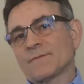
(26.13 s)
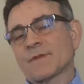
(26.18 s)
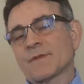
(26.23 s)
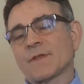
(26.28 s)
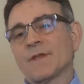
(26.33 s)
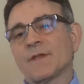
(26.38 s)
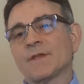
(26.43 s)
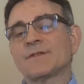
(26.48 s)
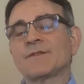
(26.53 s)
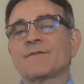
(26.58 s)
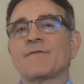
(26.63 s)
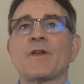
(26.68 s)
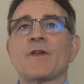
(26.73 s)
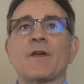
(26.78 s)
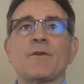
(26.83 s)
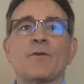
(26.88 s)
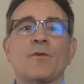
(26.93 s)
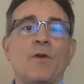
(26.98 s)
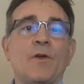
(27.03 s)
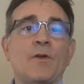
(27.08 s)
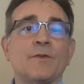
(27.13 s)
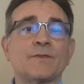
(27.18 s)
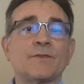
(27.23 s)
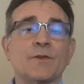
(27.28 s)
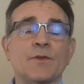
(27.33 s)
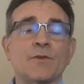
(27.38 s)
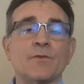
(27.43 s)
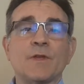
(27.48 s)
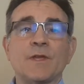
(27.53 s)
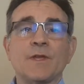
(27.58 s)
It's found
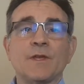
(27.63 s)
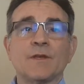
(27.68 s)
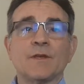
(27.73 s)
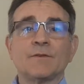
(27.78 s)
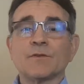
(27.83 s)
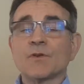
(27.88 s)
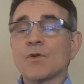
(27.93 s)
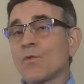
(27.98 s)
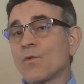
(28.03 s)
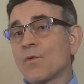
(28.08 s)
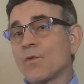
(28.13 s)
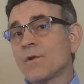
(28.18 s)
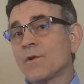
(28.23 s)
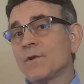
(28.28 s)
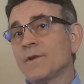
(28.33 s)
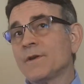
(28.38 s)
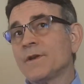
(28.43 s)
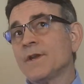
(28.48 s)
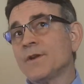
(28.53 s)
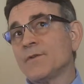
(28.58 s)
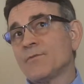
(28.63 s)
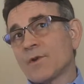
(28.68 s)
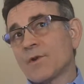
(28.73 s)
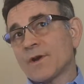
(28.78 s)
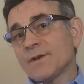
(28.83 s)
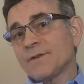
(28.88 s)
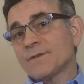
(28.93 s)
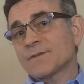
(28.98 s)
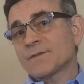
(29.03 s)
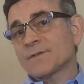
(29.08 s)
also in corn and
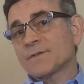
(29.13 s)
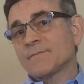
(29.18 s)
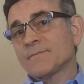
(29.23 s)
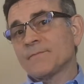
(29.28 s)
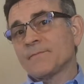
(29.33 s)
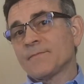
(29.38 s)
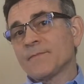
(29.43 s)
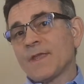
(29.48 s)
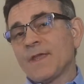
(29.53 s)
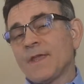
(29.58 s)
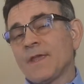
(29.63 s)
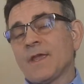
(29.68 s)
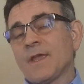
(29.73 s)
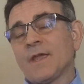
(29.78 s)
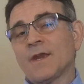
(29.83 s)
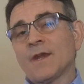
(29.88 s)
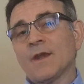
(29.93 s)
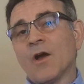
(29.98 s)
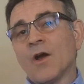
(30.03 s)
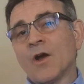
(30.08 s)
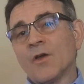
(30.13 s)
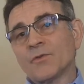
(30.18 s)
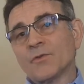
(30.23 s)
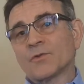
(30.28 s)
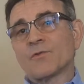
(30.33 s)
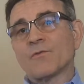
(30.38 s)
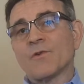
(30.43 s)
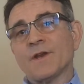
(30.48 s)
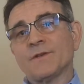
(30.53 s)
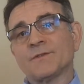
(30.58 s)
rice and other
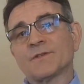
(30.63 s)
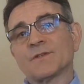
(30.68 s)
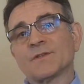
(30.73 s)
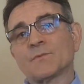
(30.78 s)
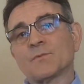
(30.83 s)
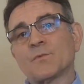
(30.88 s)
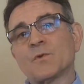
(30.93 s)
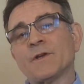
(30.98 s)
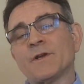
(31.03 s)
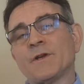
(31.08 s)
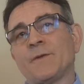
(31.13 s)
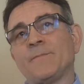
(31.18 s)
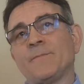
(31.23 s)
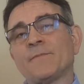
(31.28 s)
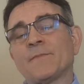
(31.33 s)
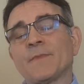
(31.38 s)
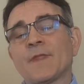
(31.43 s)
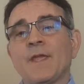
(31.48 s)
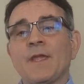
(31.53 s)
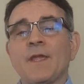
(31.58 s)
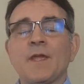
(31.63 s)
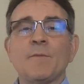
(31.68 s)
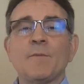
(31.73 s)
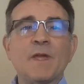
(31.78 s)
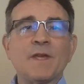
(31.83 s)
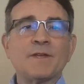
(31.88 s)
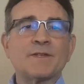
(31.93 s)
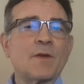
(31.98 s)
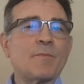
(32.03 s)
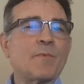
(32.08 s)
grains as well. It
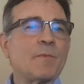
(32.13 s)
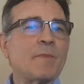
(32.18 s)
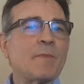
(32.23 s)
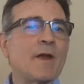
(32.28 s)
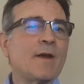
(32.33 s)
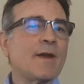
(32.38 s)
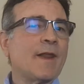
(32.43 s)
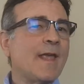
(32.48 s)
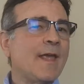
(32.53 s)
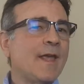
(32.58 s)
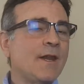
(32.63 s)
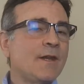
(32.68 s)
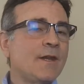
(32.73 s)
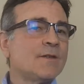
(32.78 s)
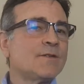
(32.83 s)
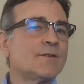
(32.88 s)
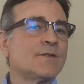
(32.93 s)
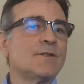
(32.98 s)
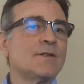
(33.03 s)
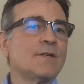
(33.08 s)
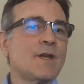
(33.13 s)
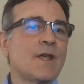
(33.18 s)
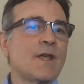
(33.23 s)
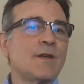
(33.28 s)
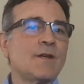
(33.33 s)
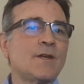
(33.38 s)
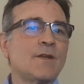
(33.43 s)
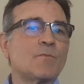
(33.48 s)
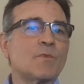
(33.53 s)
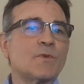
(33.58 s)
makes up about 80 to
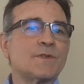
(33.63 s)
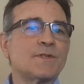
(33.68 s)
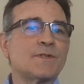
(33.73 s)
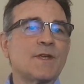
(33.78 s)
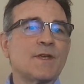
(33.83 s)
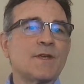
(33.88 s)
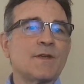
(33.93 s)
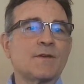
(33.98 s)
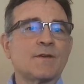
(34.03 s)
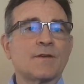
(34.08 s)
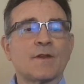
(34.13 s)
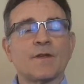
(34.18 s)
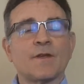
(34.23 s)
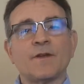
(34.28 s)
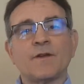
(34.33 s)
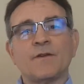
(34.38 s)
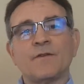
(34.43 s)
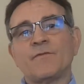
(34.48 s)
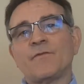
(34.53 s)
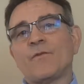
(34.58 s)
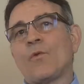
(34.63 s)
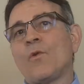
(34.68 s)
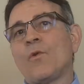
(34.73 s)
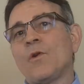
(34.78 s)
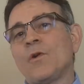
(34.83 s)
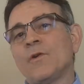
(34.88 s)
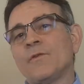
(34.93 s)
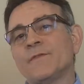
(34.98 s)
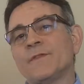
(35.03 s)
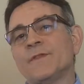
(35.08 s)
90% of
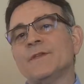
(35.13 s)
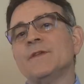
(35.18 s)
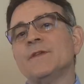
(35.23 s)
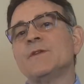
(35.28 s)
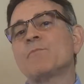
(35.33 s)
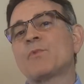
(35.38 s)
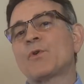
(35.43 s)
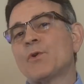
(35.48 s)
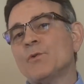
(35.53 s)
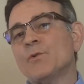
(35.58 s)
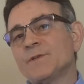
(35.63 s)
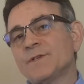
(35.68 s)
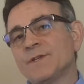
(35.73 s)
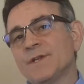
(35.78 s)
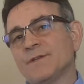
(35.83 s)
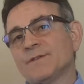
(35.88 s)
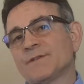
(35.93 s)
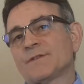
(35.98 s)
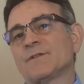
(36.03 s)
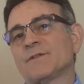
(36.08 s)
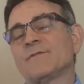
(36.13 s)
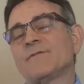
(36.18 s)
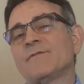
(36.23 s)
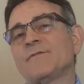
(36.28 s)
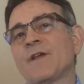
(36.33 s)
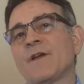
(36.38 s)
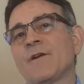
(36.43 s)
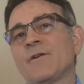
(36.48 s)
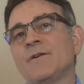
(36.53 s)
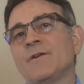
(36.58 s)
all the proteins that are
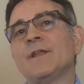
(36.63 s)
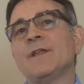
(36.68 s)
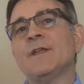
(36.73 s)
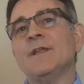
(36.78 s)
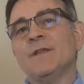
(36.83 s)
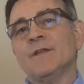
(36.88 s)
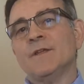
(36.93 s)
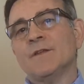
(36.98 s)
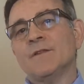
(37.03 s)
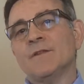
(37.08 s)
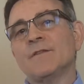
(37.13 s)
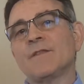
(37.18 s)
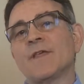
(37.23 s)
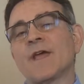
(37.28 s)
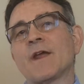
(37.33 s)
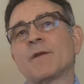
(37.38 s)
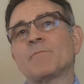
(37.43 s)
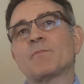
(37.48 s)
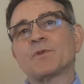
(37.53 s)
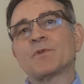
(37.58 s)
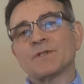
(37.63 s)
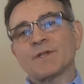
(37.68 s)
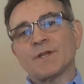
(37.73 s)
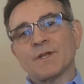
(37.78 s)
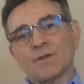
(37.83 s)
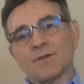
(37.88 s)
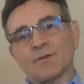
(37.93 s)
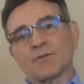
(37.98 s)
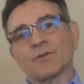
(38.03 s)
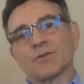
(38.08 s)
found in that
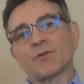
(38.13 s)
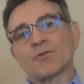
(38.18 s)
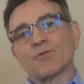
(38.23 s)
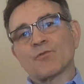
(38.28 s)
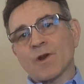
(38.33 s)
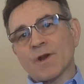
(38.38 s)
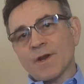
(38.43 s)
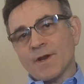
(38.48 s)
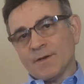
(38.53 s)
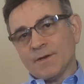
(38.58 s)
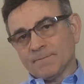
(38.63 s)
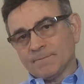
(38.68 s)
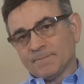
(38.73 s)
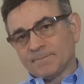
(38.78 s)
particular grain.